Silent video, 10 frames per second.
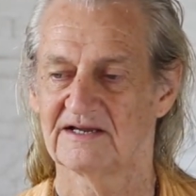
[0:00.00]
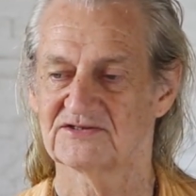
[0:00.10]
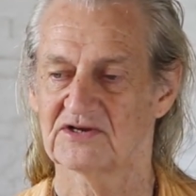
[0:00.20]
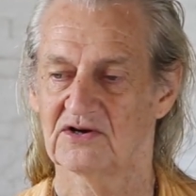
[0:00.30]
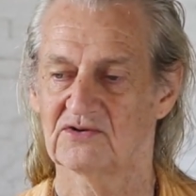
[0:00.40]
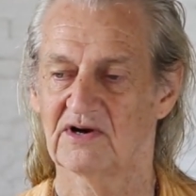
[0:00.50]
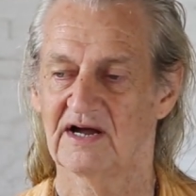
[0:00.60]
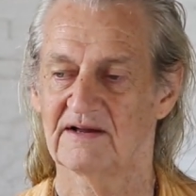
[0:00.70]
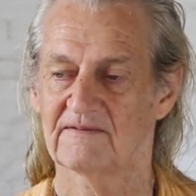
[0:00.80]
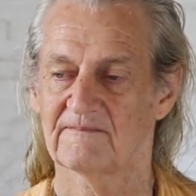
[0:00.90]

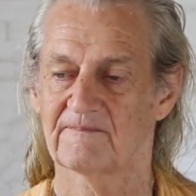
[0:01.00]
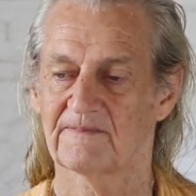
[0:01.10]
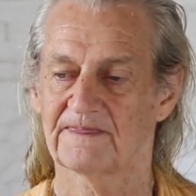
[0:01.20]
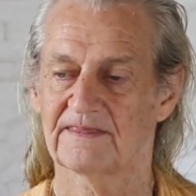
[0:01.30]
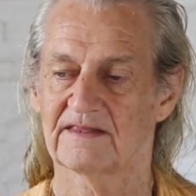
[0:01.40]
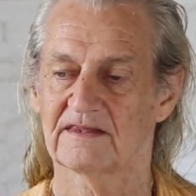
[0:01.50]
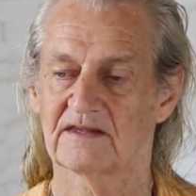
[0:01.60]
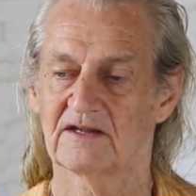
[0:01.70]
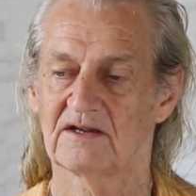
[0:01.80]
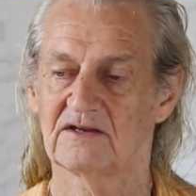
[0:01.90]
So
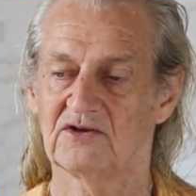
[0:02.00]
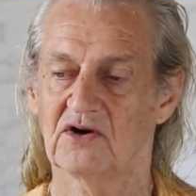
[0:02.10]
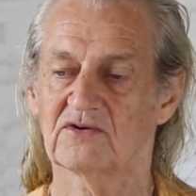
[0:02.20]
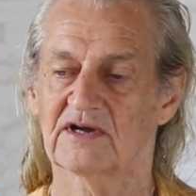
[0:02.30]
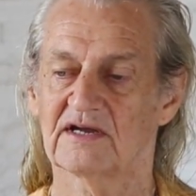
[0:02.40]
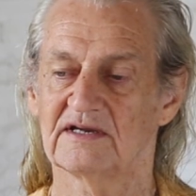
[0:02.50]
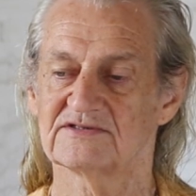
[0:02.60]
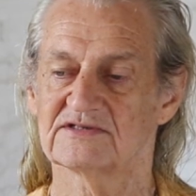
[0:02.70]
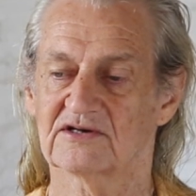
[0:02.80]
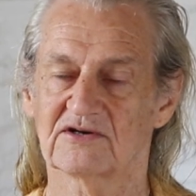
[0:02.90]
yoga
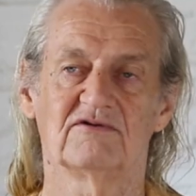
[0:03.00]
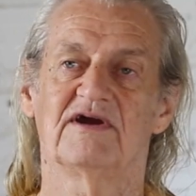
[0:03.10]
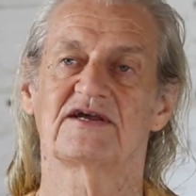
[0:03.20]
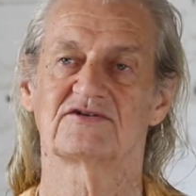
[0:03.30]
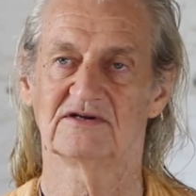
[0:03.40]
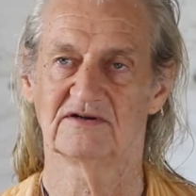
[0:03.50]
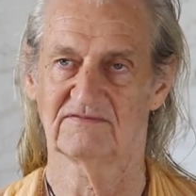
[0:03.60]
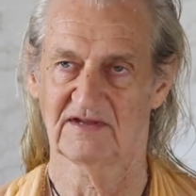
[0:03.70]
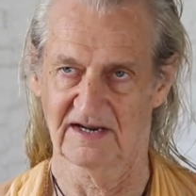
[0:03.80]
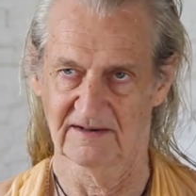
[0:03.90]
is the correction
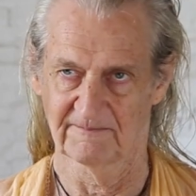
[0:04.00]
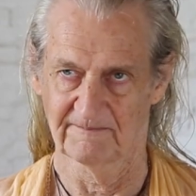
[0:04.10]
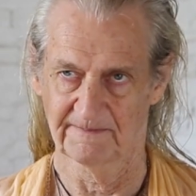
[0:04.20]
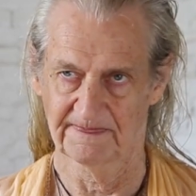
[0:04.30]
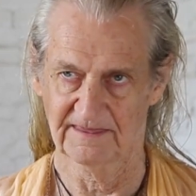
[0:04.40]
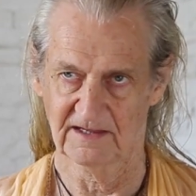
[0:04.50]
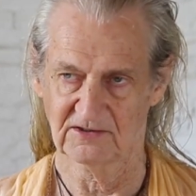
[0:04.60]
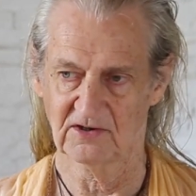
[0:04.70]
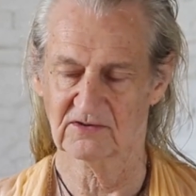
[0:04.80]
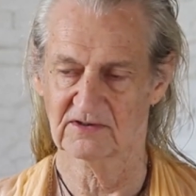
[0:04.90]
of that. The
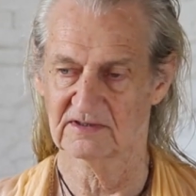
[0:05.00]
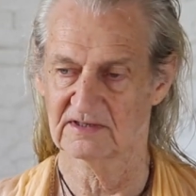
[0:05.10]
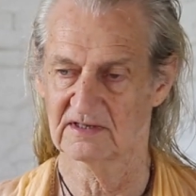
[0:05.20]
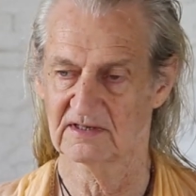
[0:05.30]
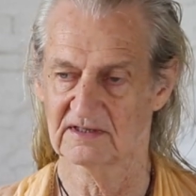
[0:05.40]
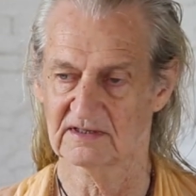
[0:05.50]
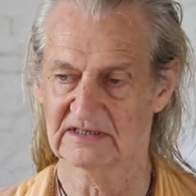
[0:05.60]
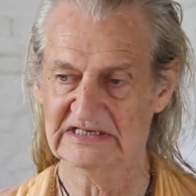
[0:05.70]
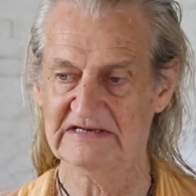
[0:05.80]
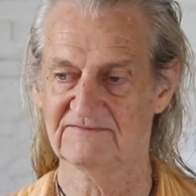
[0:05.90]
yoga
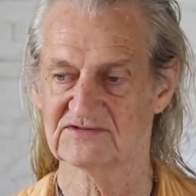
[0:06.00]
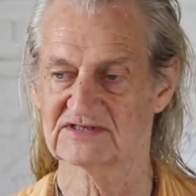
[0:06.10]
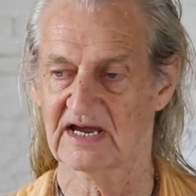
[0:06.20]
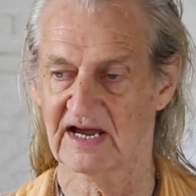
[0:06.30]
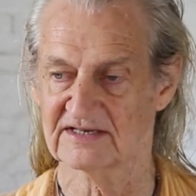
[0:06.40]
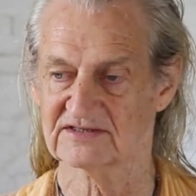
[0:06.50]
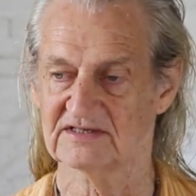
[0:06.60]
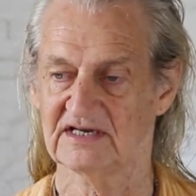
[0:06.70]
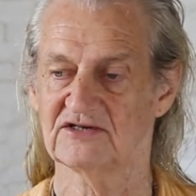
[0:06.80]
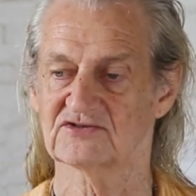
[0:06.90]
gives
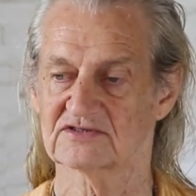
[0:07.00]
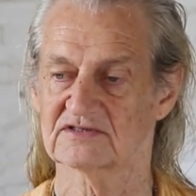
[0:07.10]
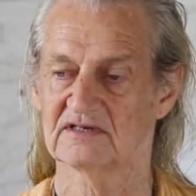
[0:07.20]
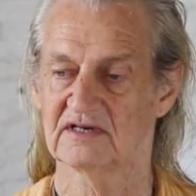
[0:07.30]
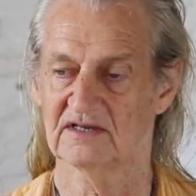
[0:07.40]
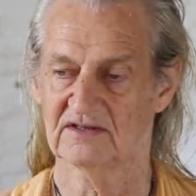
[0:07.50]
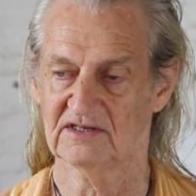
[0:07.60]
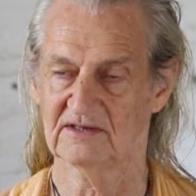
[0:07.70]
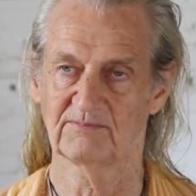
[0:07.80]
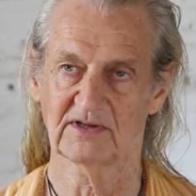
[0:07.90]
us each
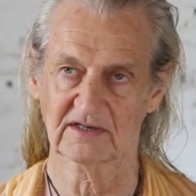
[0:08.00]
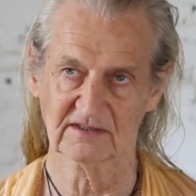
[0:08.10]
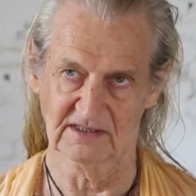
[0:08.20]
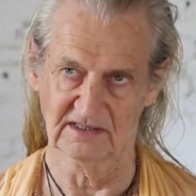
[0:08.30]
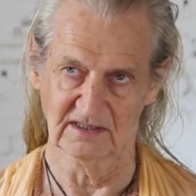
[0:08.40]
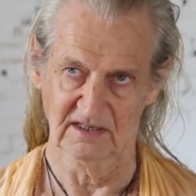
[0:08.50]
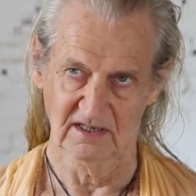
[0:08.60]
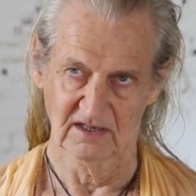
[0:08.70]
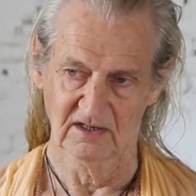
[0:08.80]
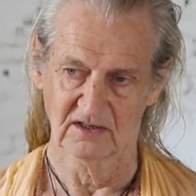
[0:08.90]
the ability
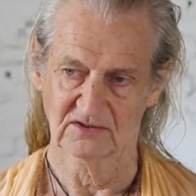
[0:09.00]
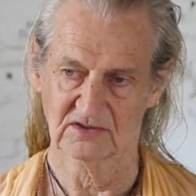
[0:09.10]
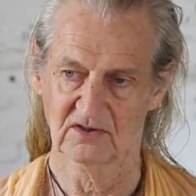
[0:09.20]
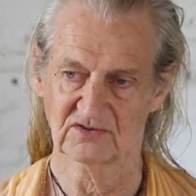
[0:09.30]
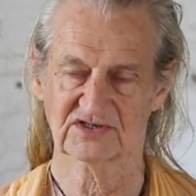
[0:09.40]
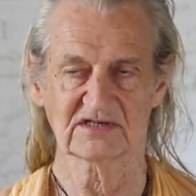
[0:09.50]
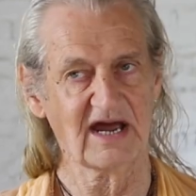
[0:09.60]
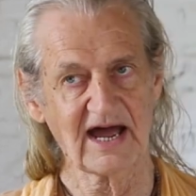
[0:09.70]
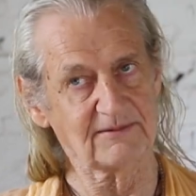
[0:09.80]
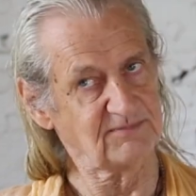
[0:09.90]
to
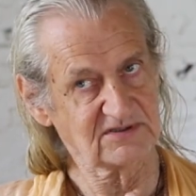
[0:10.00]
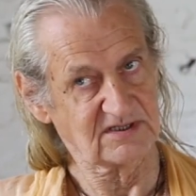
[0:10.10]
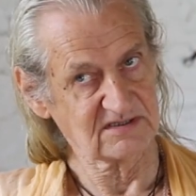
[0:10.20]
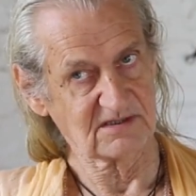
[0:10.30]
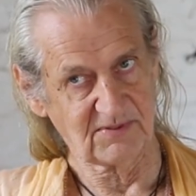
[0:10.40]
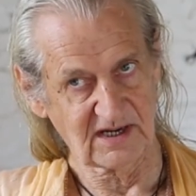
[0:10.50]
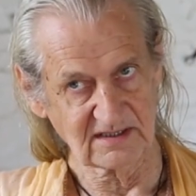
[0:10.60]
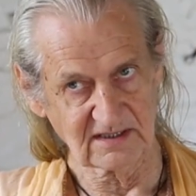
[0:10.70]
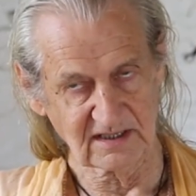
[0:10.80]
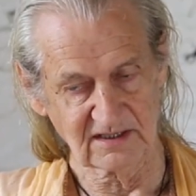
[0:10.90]
start
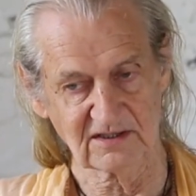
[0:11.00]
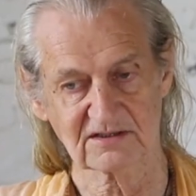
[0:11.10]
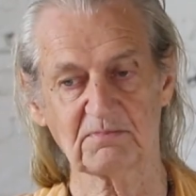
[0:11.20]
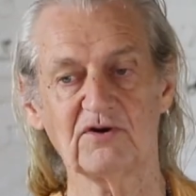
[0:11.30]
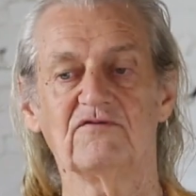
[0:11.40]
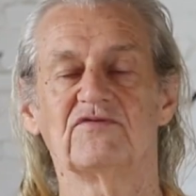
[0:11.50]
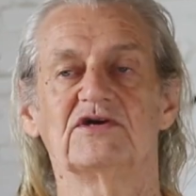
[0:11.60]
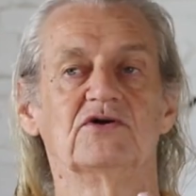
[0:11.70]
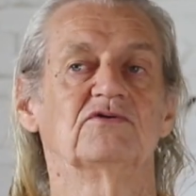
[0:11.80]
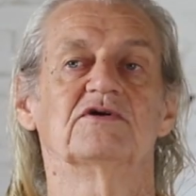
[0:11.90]
participating in this perfect
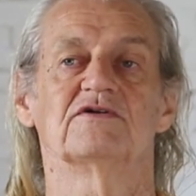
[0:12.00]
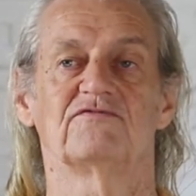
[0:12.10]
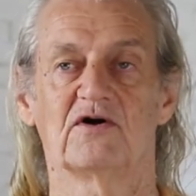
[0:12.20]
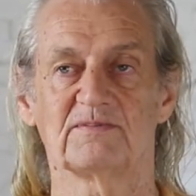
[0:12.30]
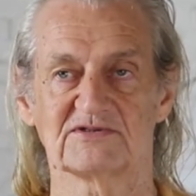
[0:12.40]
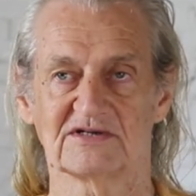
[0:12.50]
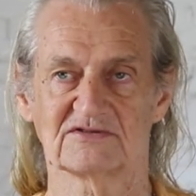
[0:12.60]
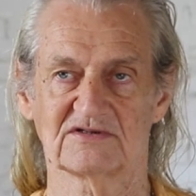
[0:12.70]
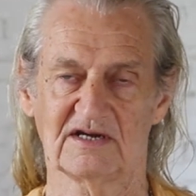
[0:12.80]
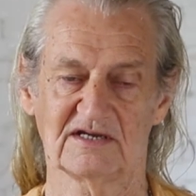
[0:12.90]
union of
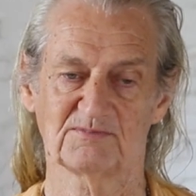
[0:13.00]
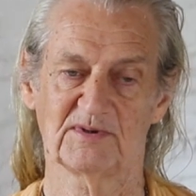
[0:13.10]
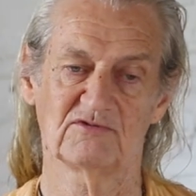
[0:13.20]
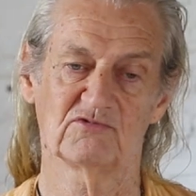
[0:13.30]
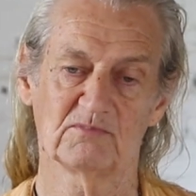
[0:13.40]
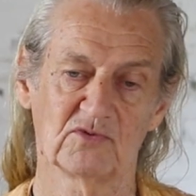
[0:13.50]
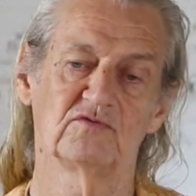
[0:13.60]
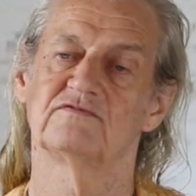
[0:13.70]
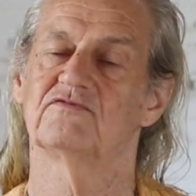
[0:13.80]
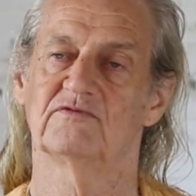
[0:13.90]
opposites that has been
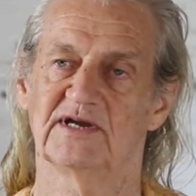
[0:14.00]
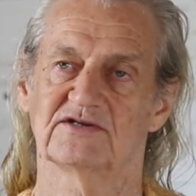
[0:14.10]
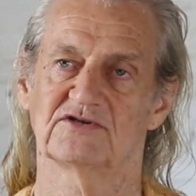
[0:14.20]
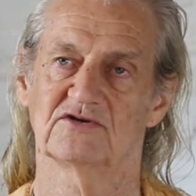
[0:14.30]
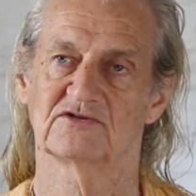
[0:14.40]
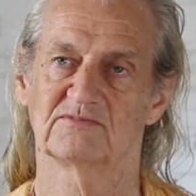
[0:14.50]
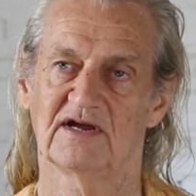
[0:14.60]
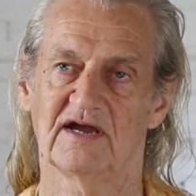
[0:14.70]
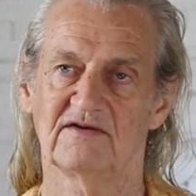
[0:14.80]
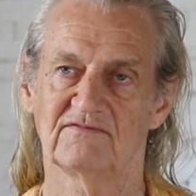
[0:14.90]
removed from our social
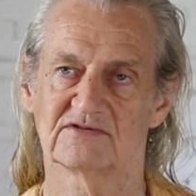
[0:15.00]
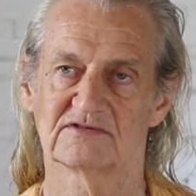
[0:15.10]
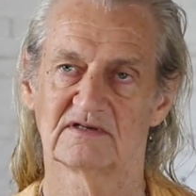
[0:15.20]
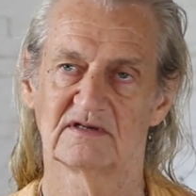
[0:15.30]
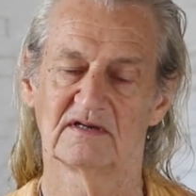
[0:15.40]
behaviors